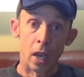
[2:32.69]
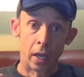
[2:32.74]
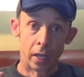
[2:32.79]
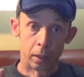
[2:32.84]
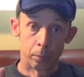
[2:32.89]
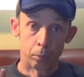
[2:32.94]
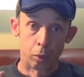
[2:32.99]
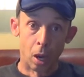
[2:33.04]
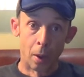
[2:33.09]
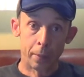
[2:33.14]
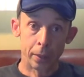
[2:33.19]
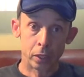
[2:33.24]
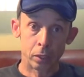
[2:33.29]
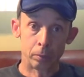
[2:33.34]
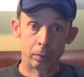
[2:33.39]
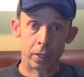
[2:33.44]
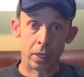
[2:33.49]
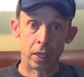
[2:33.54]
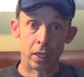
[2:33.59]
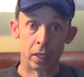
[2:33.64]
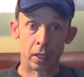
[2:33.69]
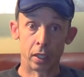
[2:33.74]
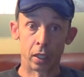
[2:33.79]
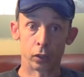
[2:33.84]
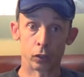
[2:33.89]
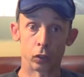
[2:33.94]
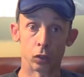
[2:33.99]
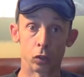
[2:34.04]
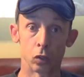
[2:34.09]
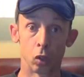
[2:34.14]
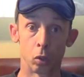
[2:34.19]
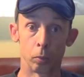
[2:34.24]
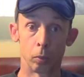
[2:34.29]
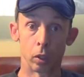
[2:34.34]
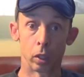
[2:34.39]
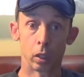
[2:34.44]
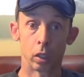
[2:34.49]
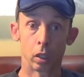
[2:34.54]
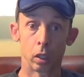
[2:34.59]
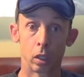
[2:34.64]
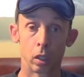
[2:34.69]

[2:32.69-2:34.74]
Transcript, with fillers: and he promises me he does his homework.